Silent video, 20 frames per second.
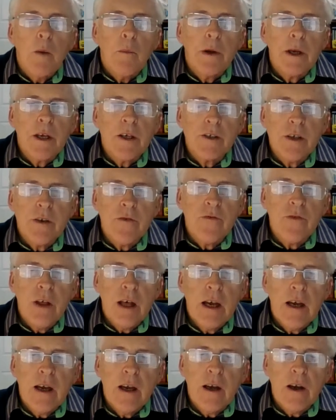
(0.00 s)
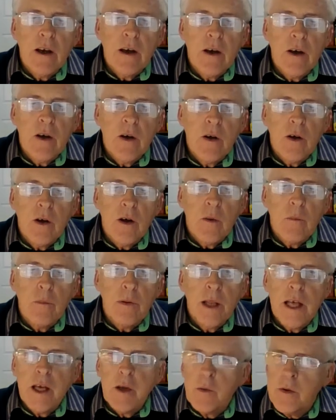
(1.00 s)
Because if they're
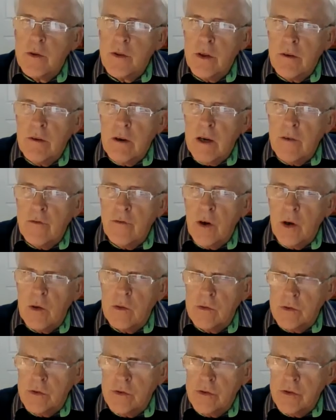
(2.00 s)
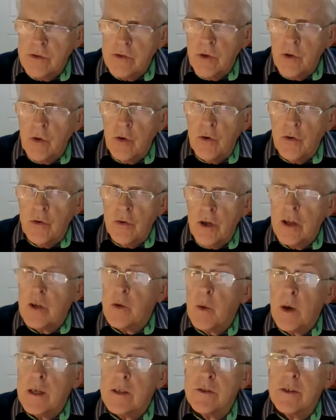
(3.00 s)
playing with their iPhones or
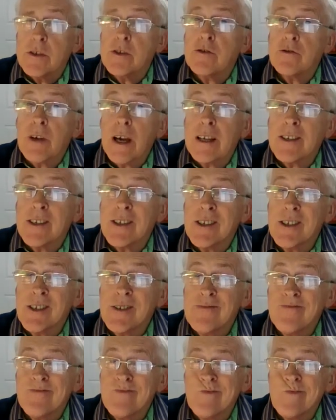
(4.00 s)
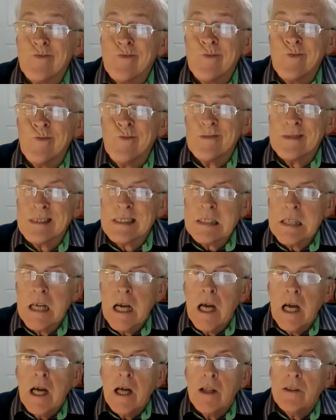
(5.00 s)
otherwise distracted,
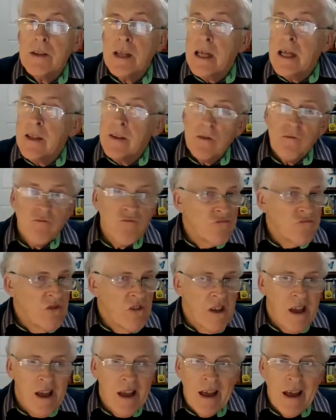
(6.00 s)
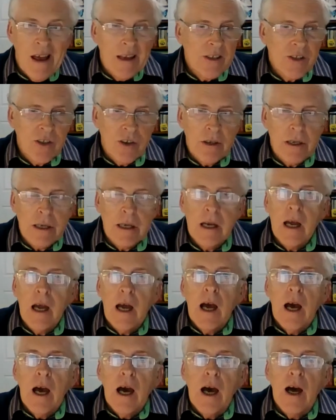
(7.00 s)
then sorry,
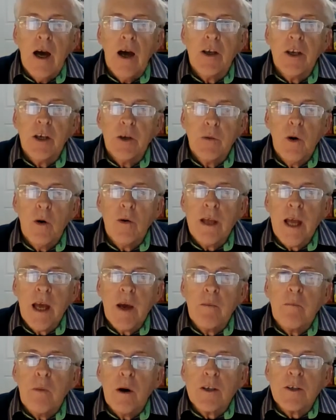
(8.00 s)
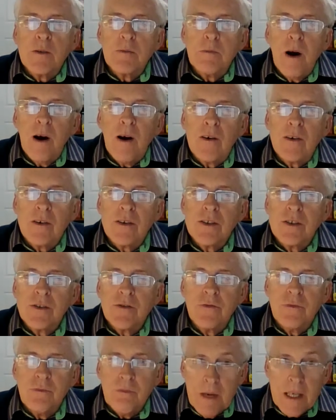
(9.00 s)
you won't get
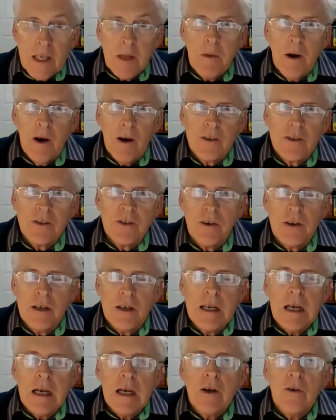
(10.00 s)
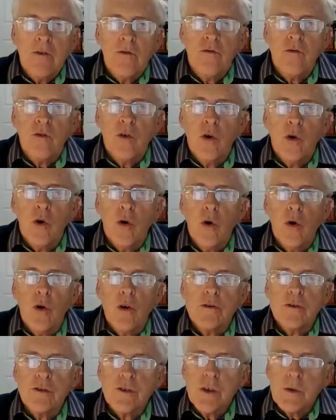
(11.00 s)
many marks,
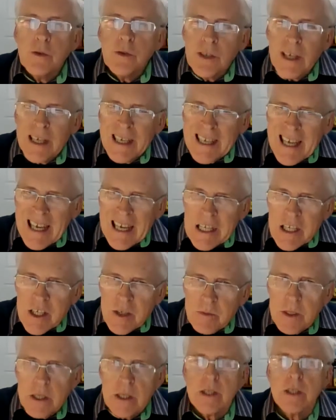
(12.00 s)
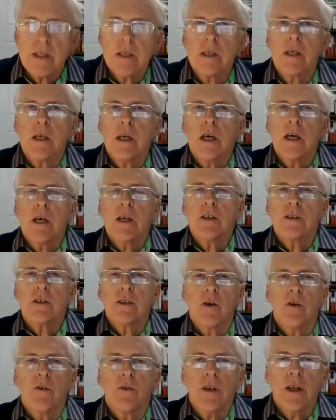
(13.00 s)
for student engagement.
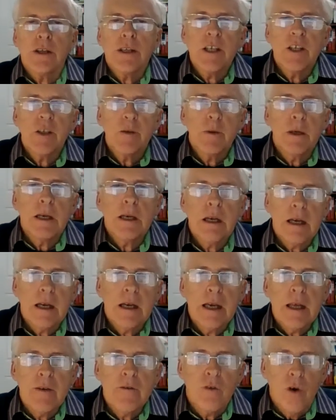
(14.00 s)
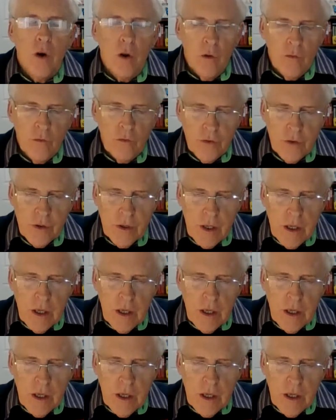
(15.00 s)
So they need to be involved